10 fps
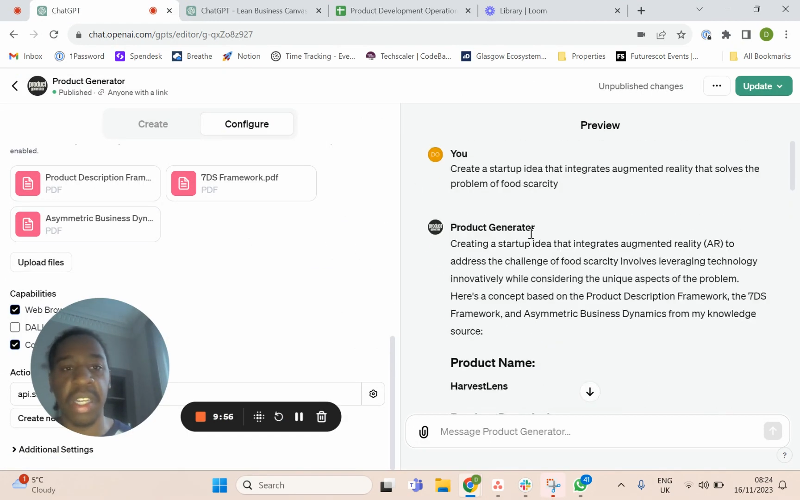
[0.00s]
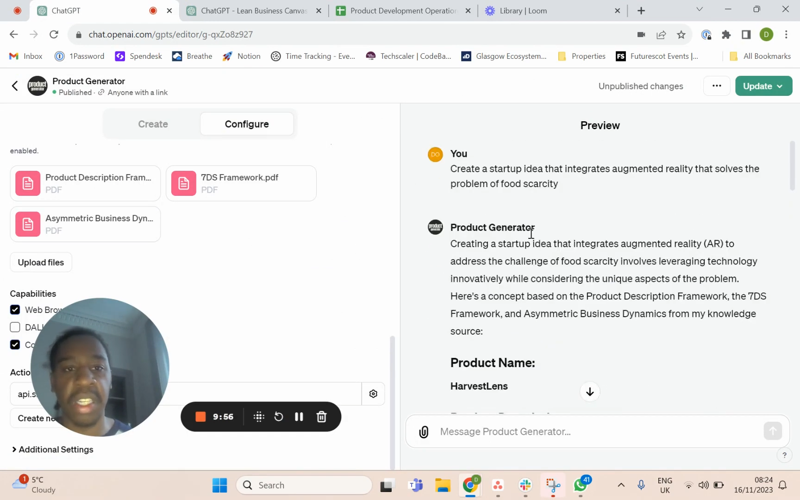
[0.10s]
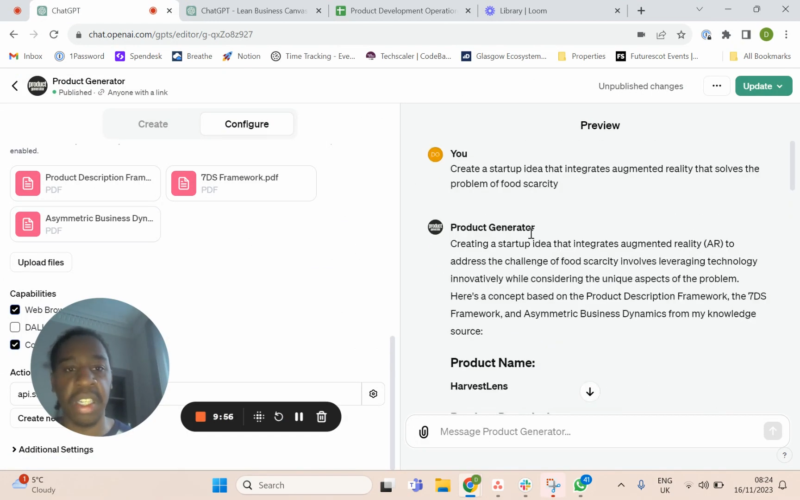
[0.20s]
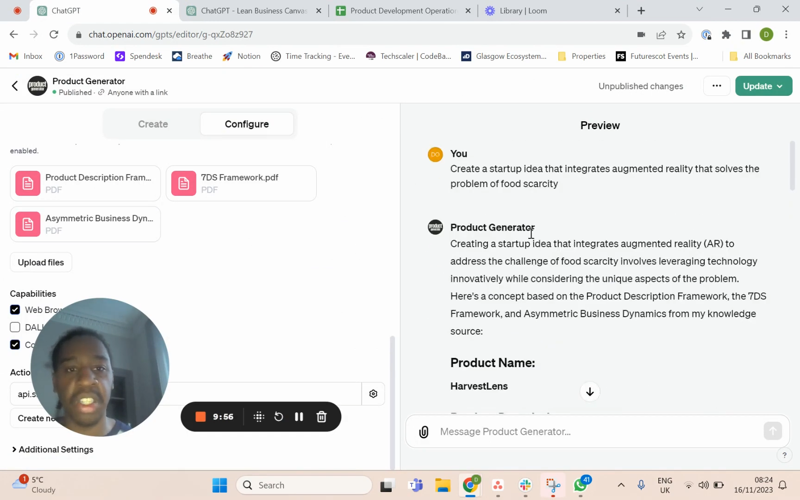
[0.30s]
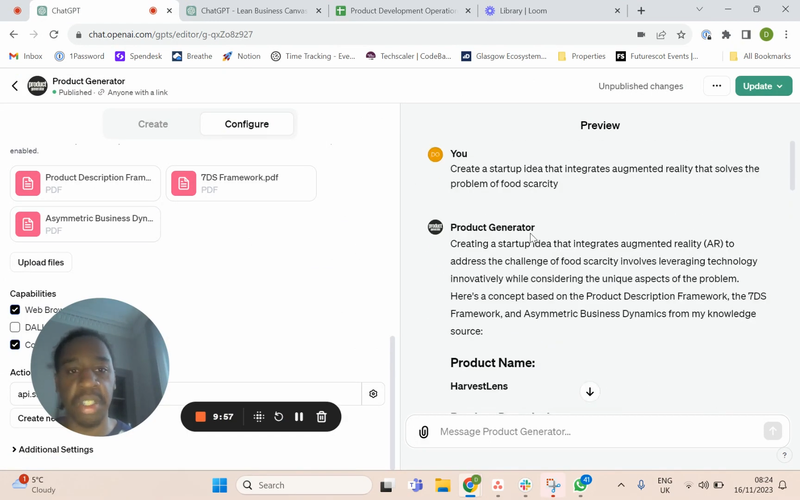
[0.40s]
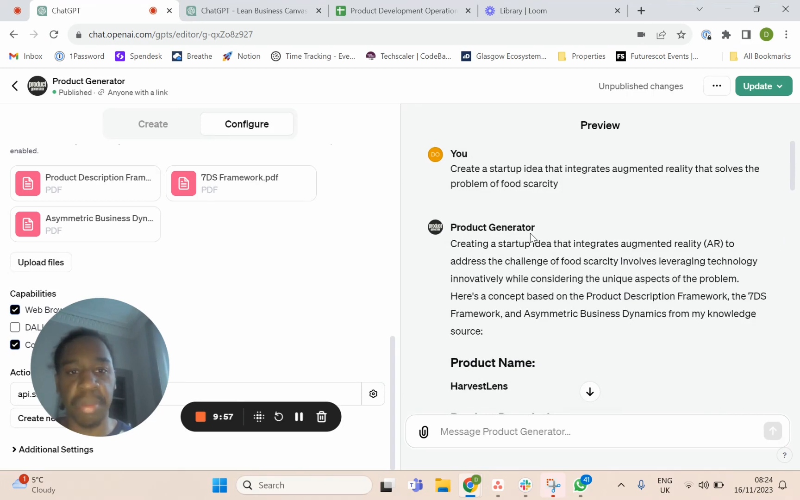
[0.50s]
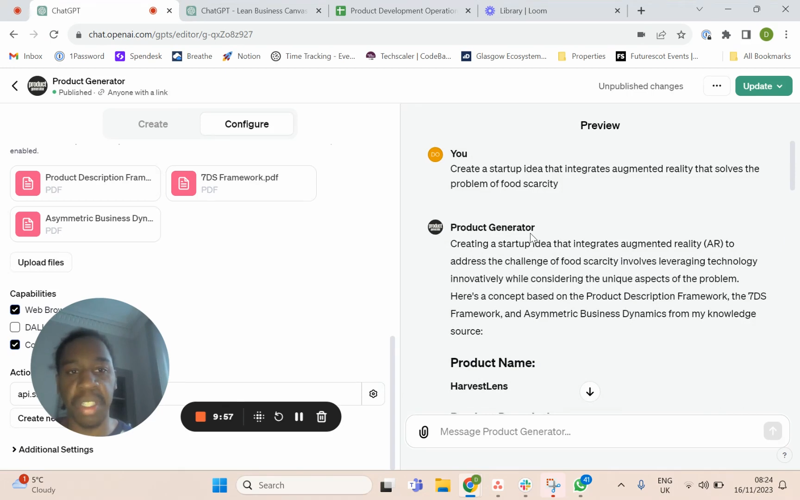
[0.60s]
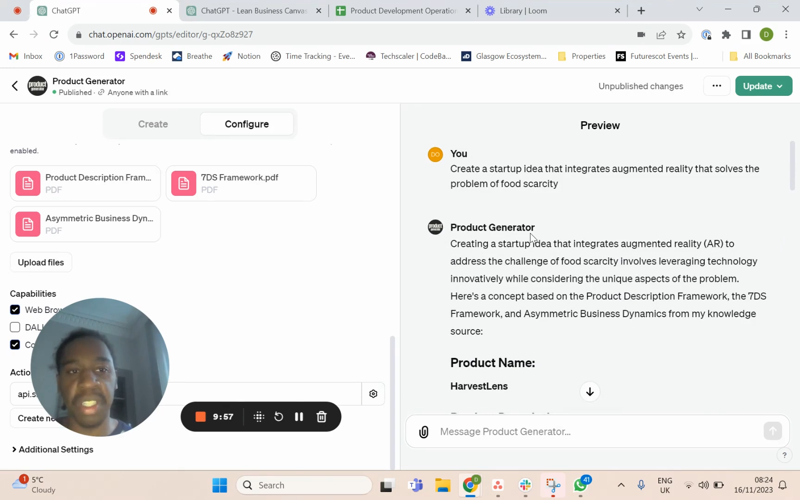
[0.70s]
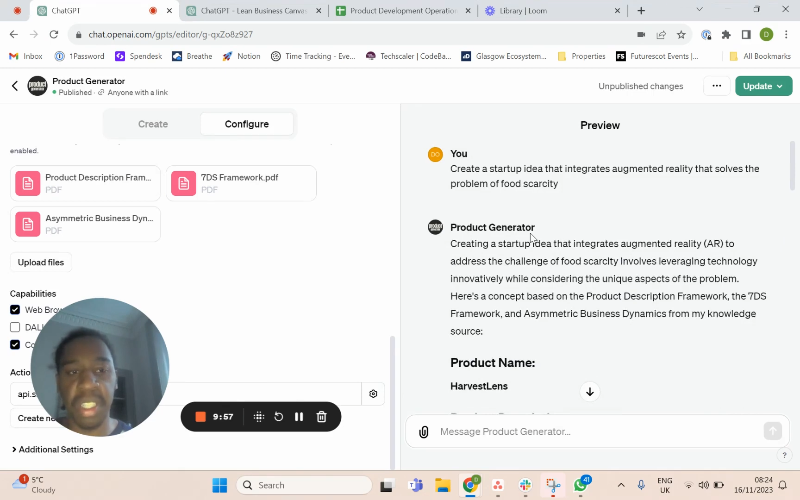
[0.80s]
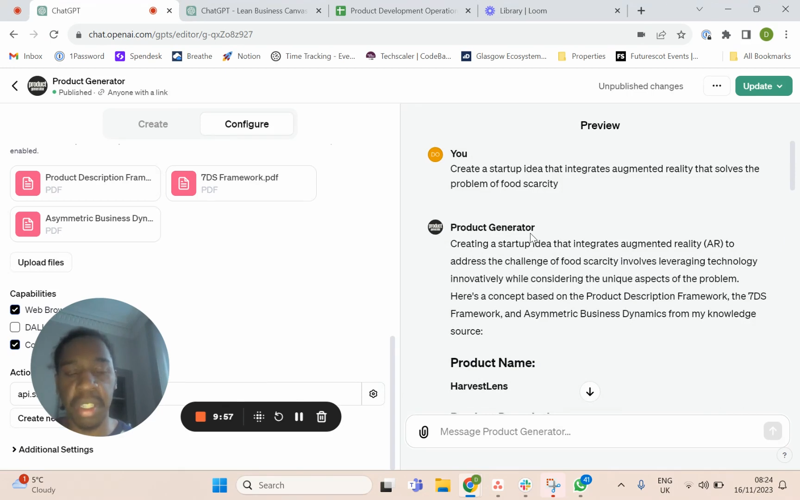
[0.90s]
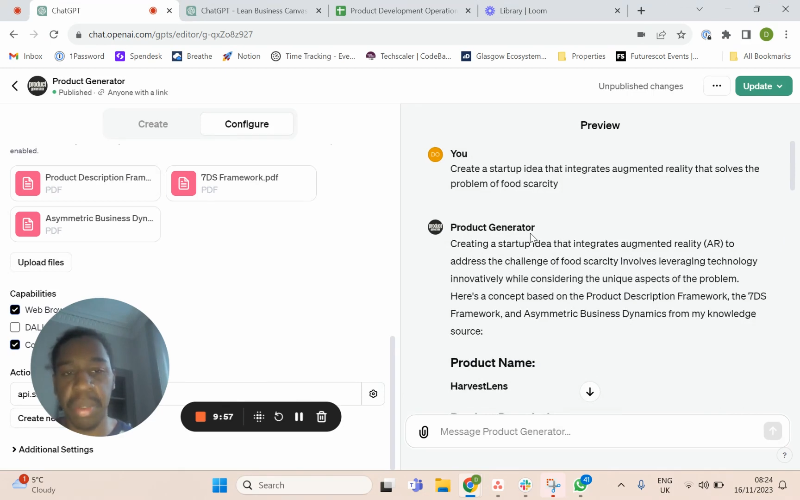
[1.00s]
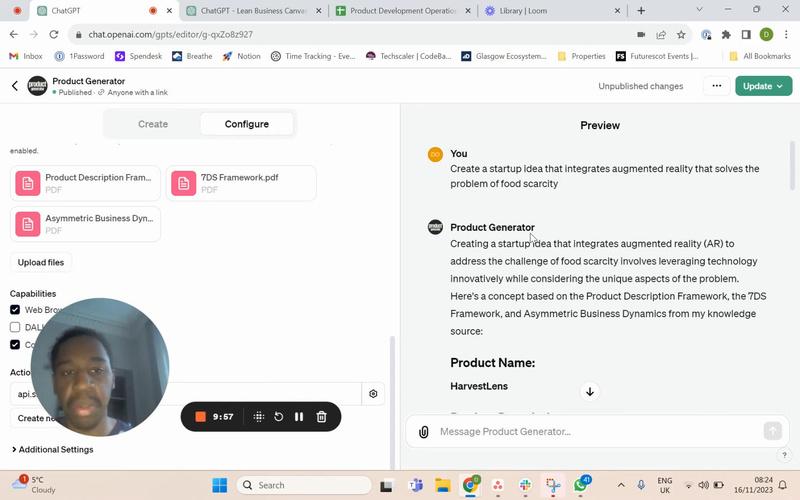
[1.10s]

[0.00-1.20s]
in the GPT